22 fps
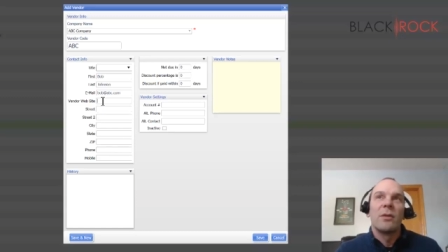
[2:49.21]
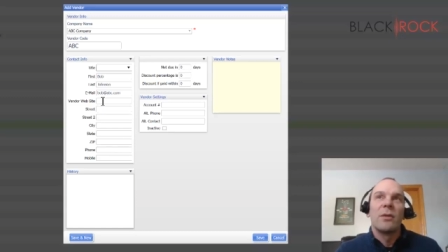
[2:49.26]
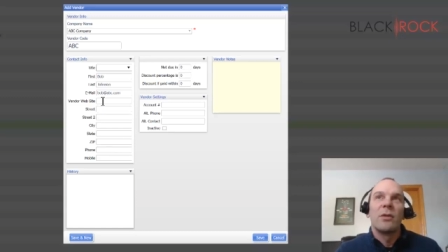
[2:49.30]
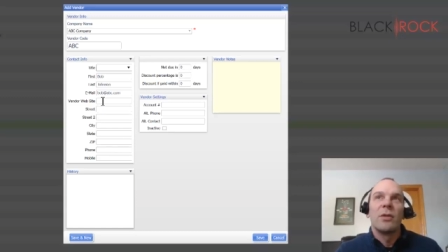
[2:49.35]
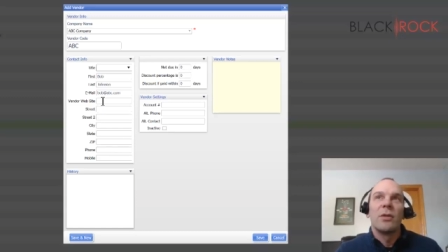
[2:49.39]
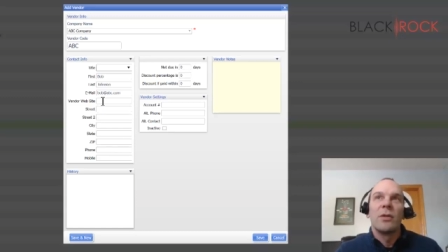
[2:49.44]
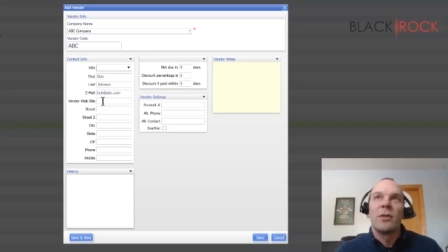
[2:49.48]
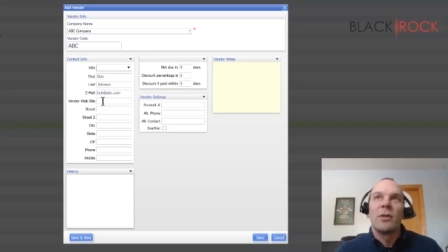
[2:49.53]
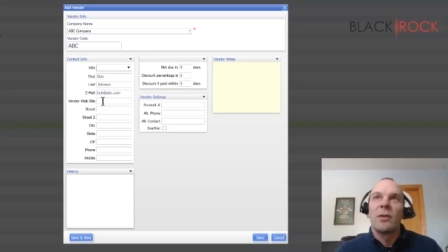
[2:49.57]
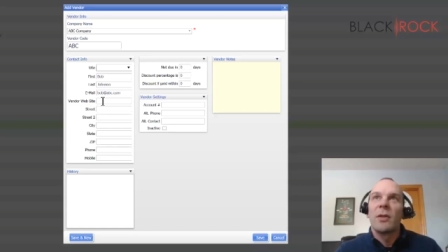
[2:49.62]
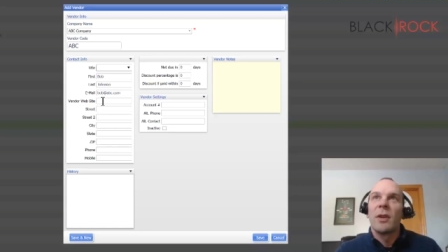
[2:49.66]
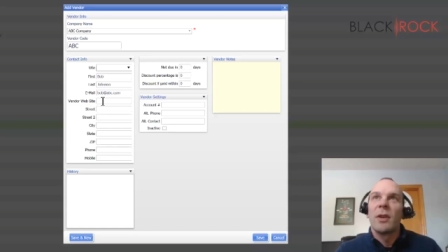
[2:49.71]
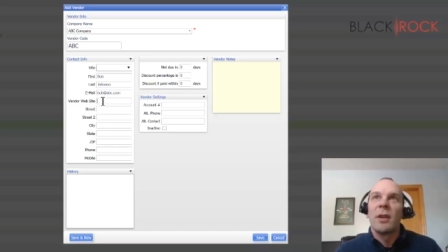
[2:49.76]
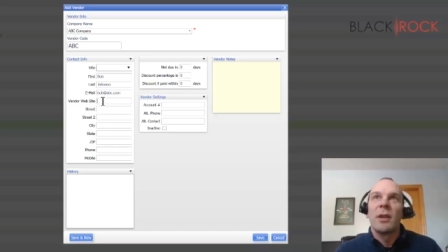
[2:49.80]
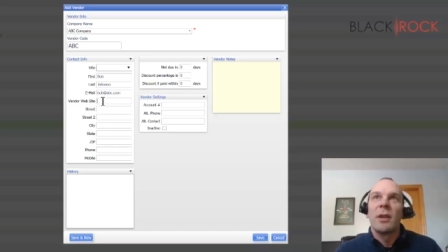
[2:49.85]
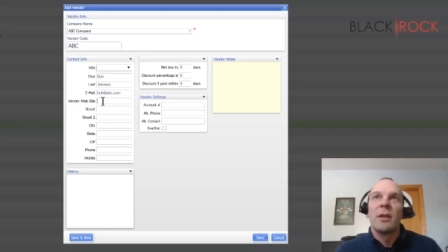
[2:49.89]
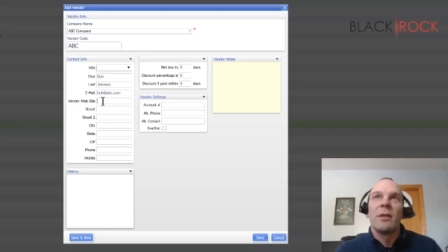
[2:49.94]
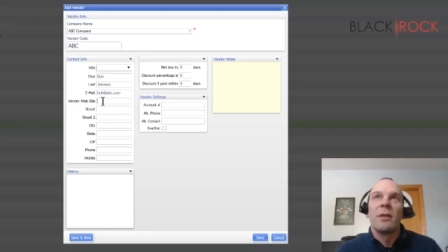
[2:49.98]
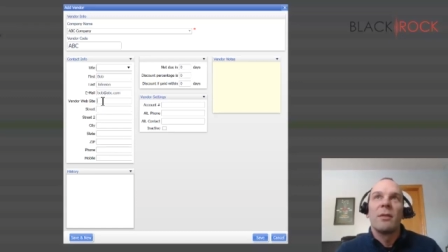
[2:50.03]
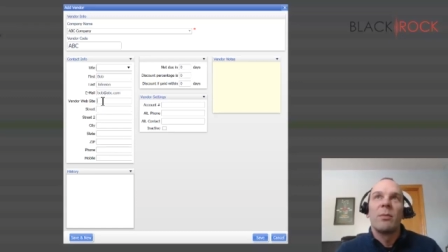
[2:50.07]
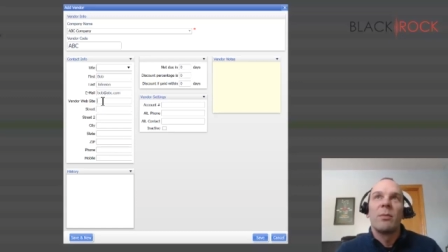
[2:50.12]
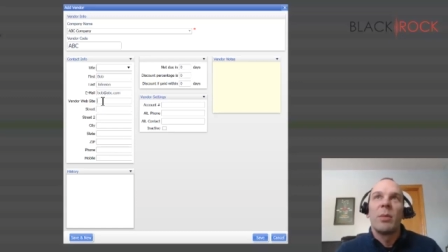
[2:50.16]
just
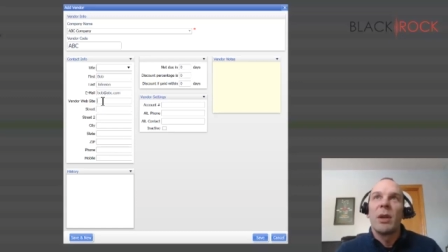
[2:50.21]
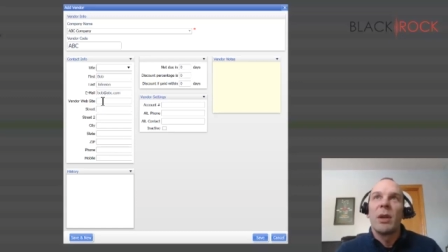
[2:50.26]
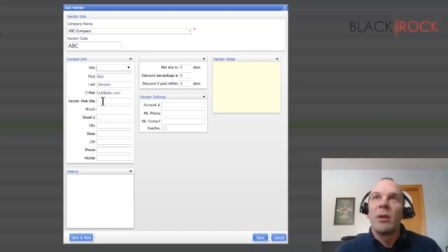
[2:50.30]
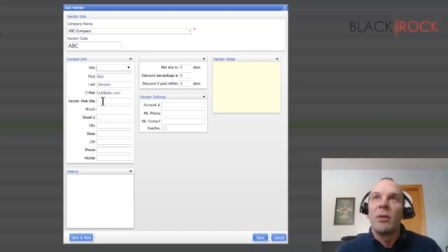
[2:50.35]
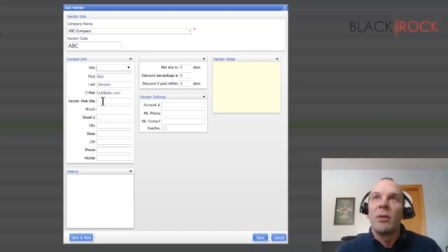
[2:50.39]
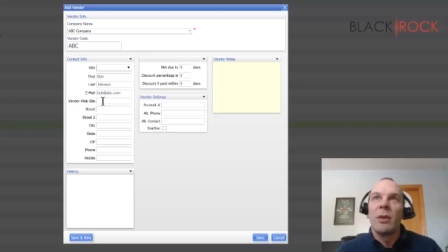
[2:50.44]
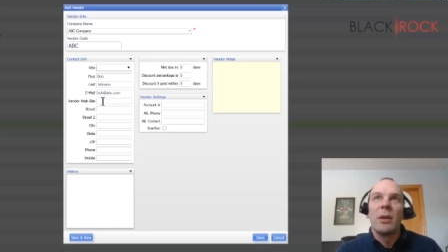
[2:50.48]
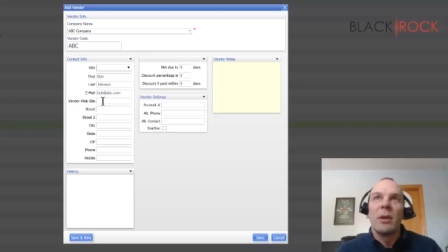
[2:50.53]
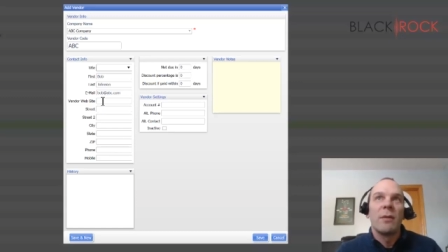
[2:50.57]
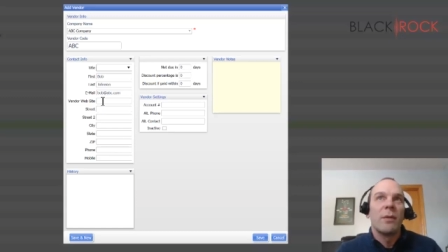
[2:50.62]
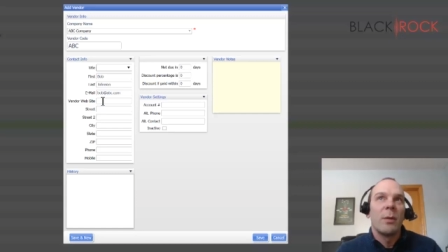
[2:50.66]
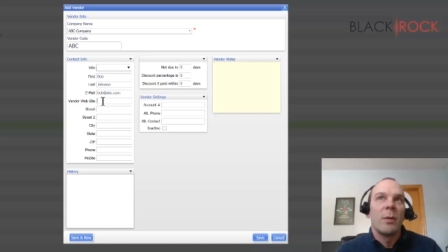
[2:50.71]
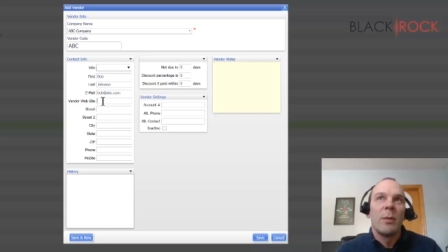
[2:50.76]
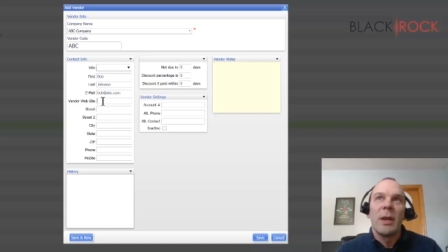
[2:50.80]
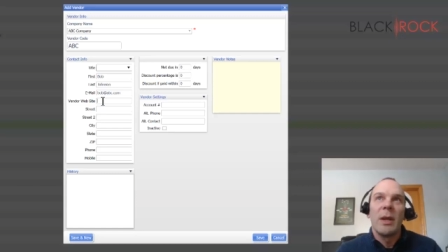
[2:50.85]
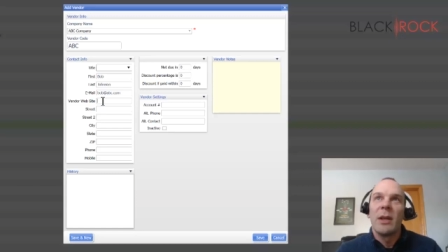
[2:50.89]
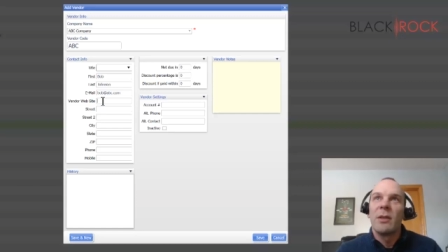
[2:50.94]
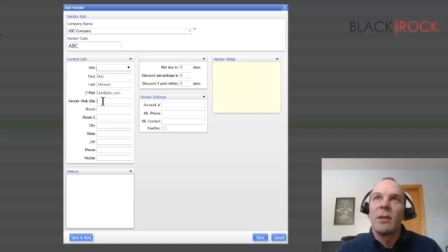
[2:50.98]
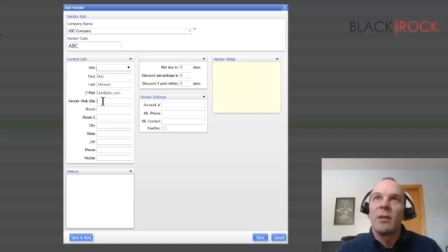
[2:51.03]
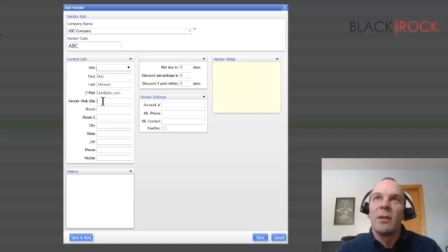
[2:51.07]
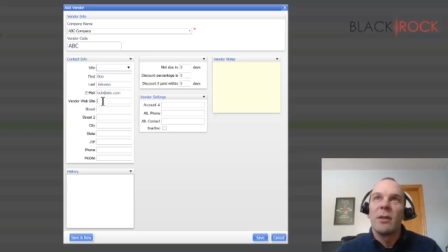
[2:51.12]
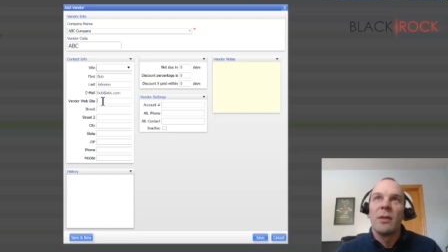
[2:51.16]
kind of pedigree
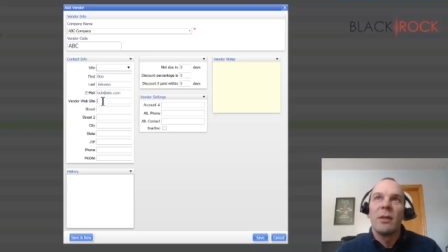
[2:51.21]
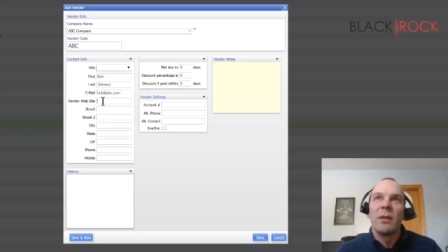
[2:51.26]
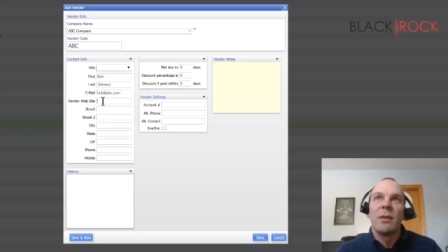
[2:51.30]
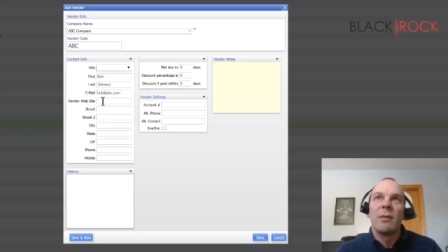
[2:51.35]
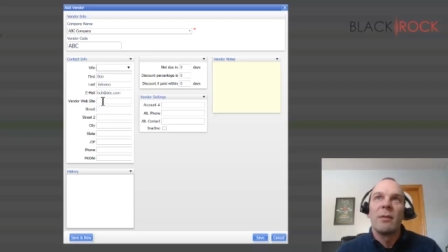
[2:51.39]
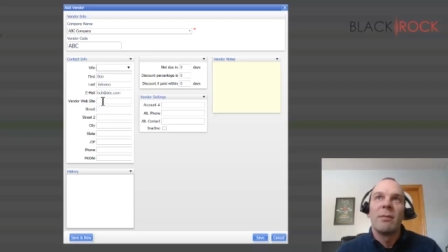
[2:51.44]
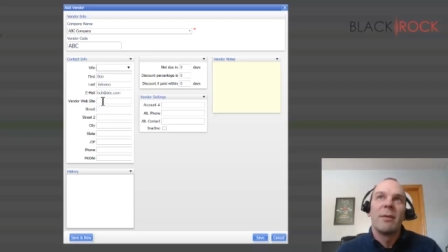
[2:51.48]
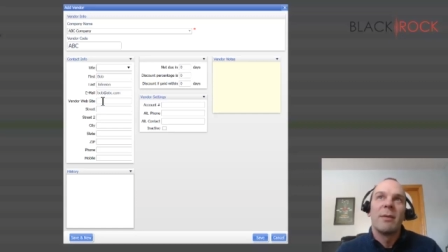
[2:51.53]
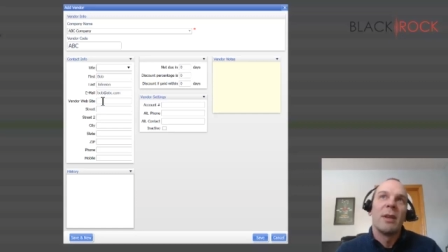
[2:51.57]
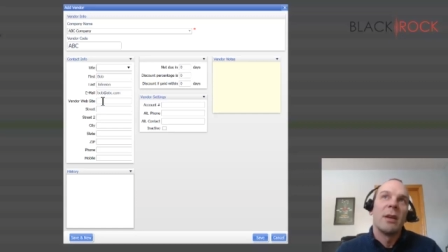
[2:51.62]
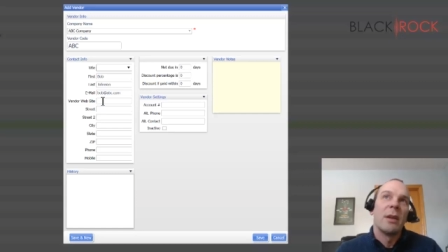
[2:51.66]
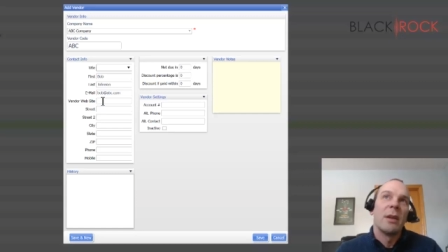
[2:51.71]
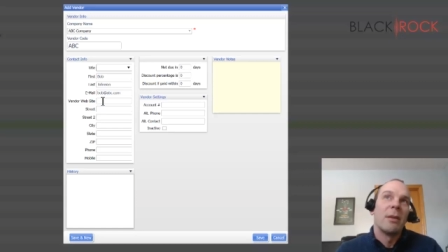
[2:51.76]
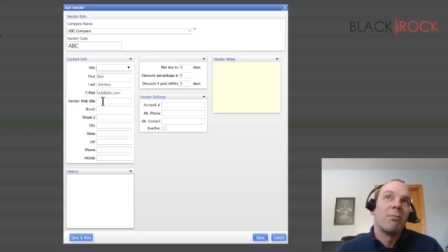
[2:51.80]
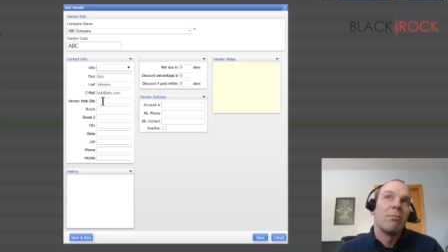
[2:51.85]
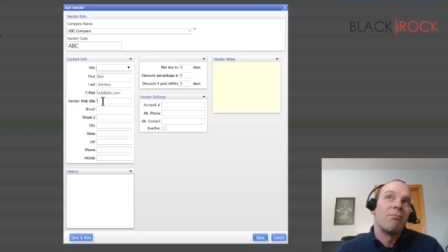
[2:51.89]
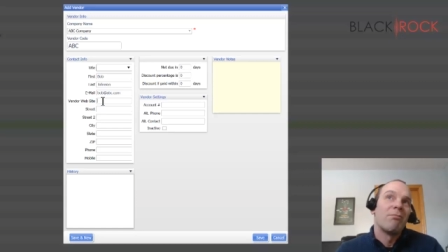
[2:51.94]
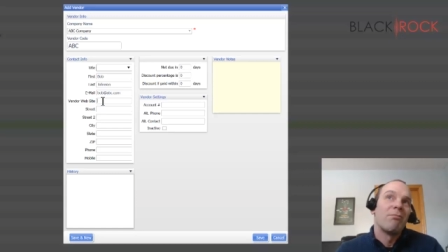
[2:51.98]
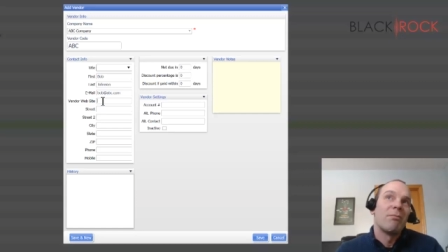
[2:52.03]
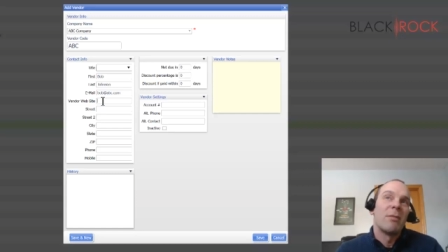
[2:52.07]
information that